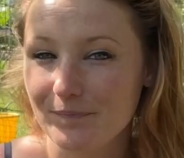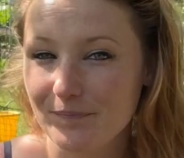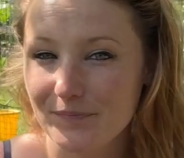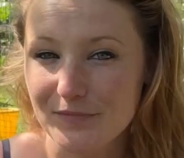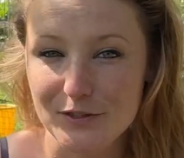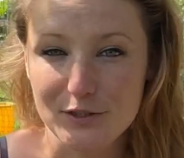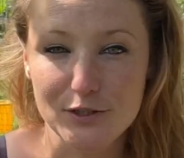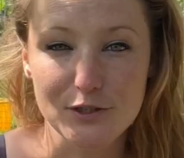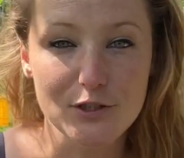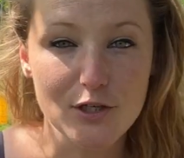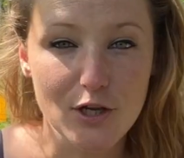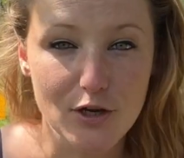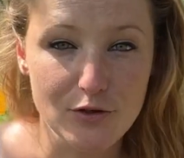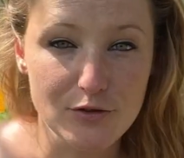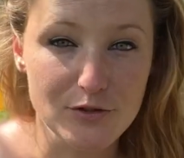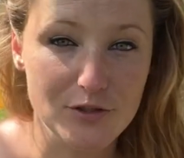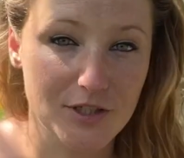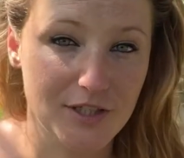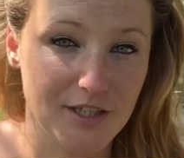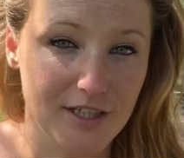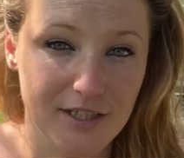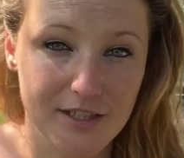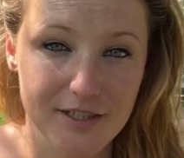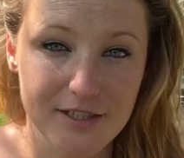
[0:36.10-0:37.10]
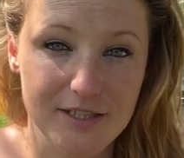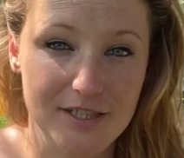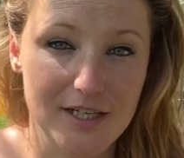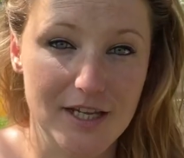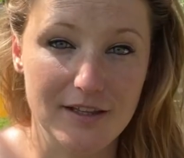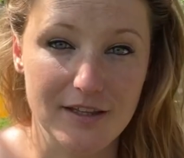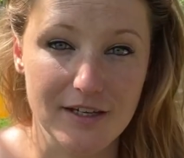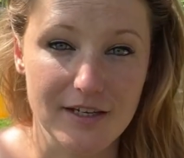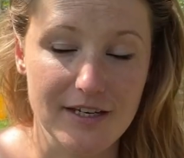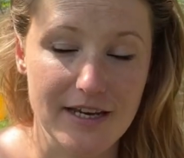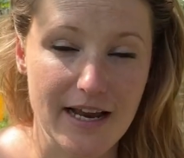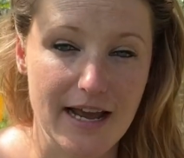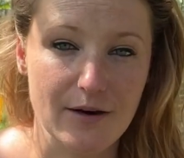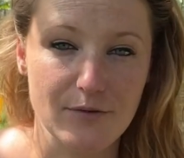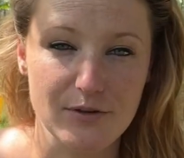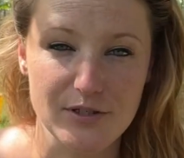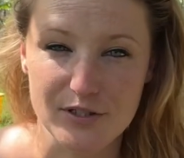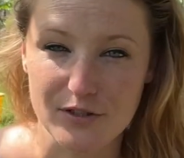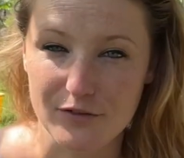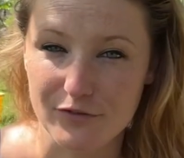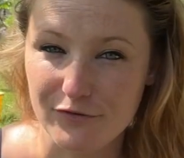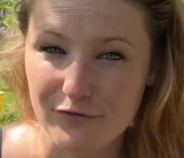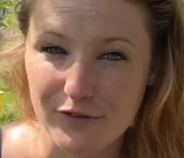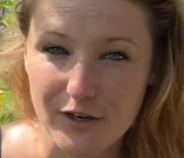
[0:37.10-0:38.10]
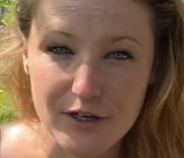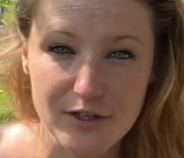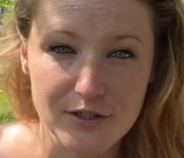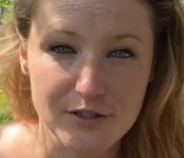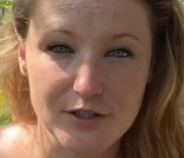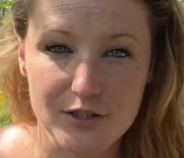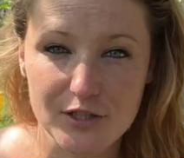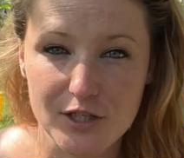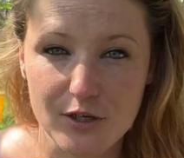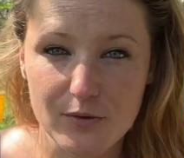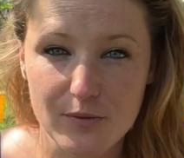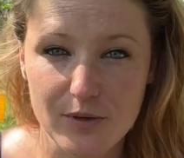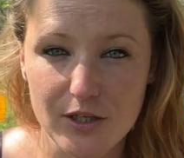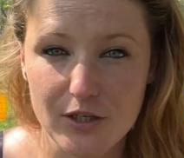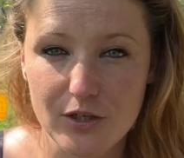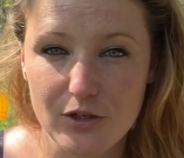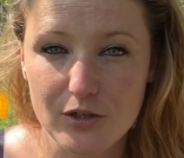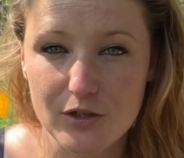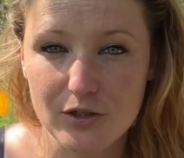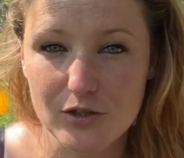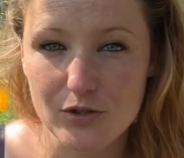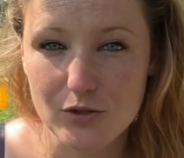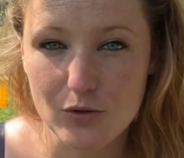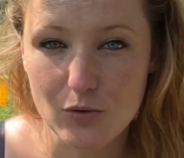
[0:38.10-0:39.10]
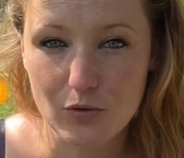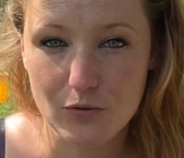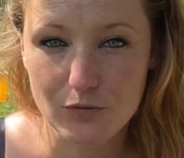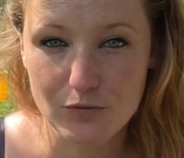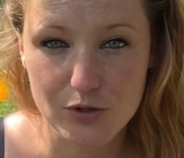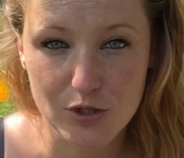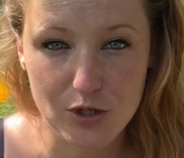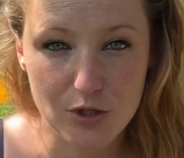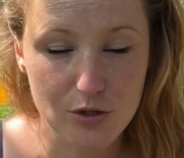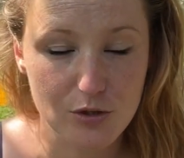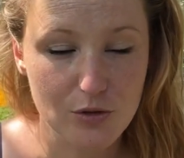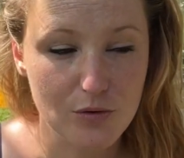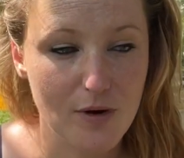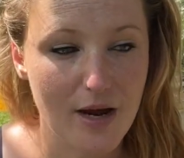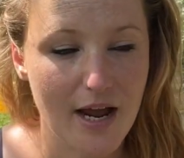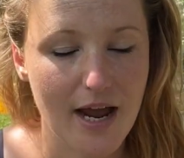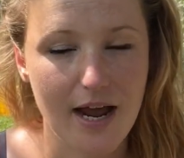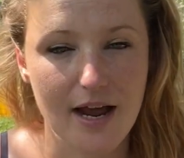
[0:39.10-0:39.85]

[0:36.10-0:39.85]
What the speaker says: there's loads of things that now is the first sowing you can sort of do,